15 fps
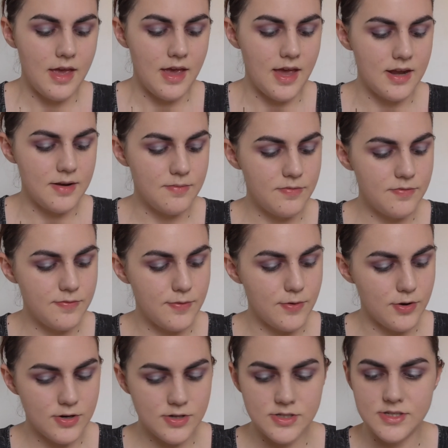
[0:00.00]
And I'm
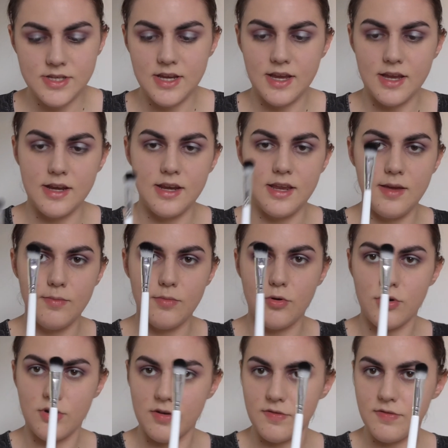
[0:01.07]
first taking the
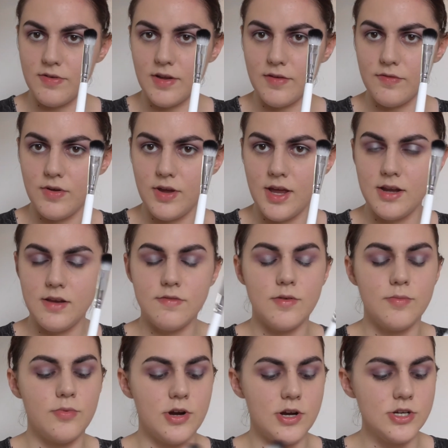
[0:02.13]
more fluffy end of the
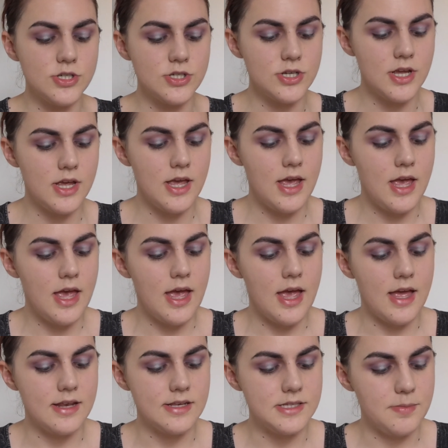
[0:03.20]
brush
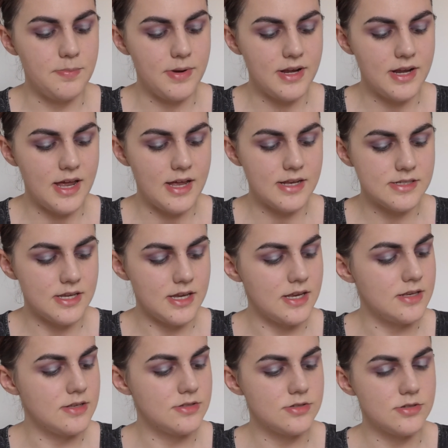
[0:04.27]
and dipping that
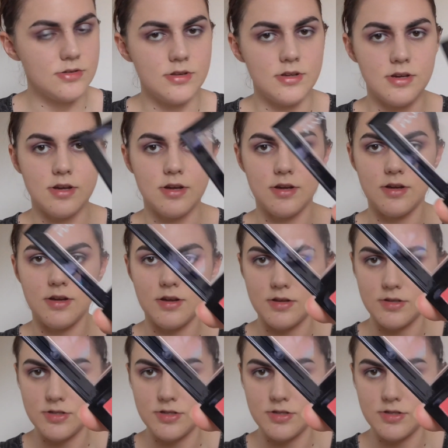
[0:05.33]
into the